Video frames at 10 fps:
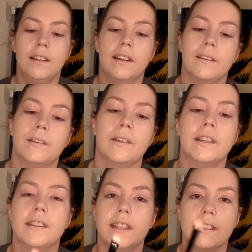I'll show you
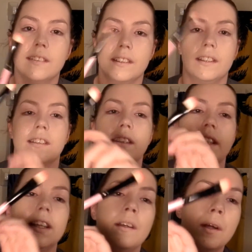at the end so you can
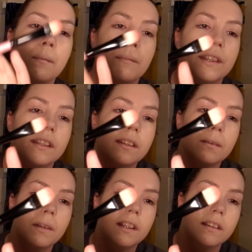see. But this is
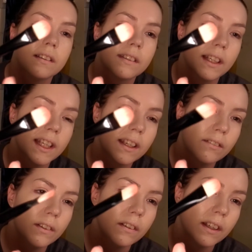what it looks like,
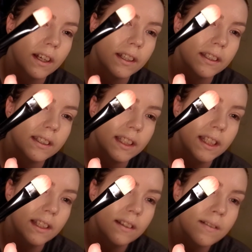if you can kind of
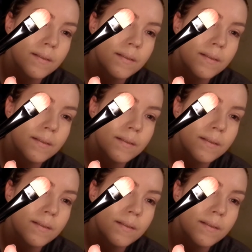see